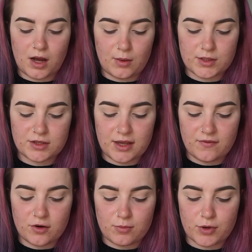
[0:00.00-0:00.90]
I was looking
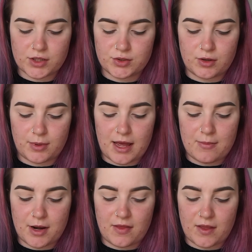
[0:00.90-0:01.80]
for a brush to apply it,
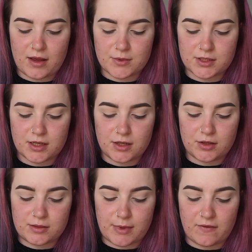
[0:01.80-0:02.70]
but I think I'm just going to
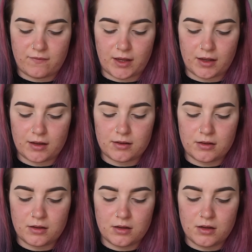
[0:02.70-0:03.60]
use my finger
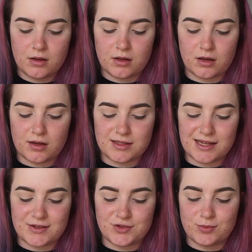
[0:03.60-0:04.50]
because
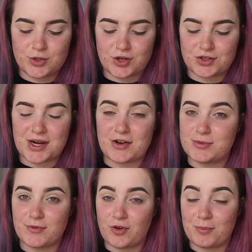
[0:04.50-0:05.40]
their Super Shock shadows
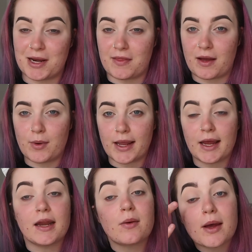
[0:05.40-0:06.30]
perform better that way
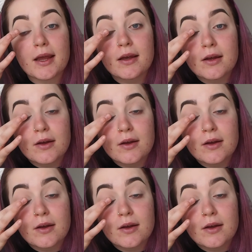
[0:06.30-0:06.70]
anyway.